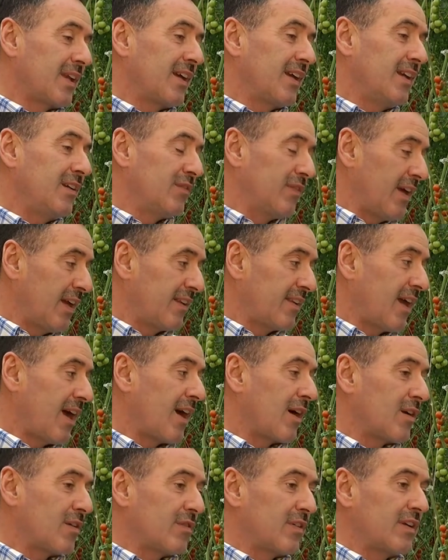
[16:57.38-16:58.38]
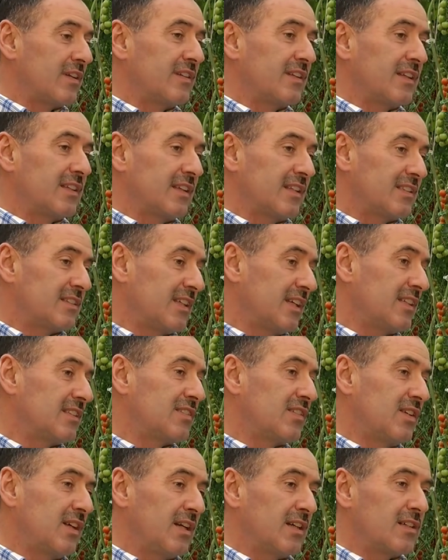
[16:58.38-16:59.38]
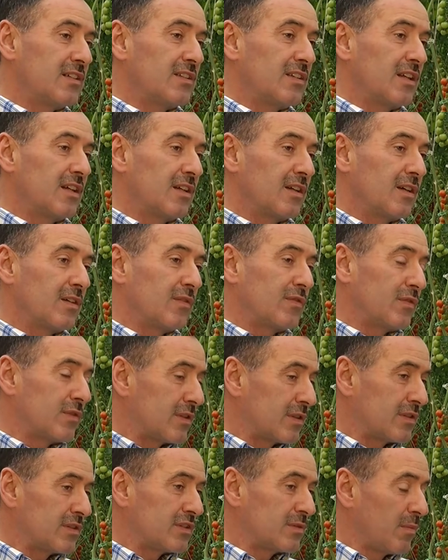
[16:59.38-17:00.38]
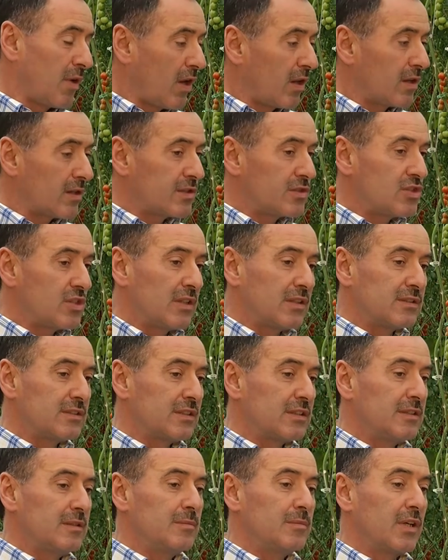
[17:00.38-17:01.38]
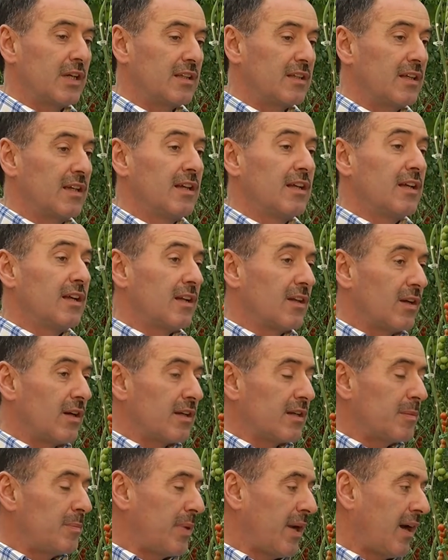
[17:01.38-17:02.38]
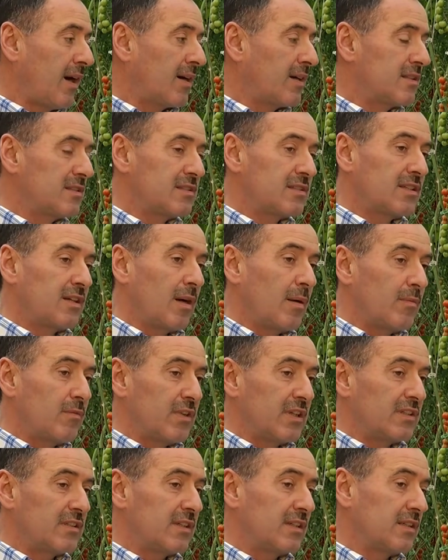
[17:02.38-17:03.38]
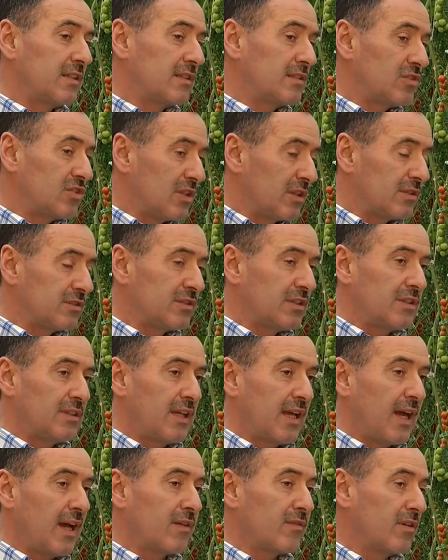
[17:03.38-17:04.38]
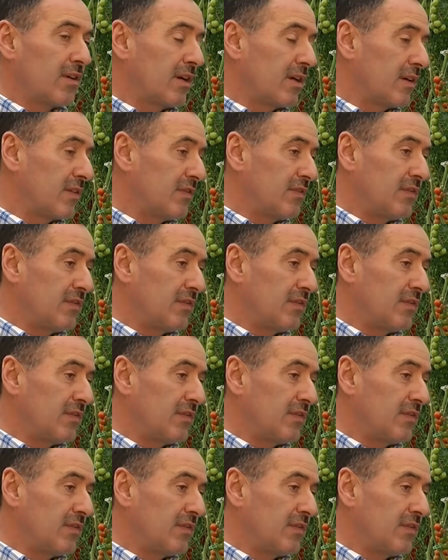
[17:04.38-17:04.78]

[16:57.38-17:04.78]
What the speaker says: event out of it, and it's geared for smaller children, but a lot of parents come with their children, have a lot of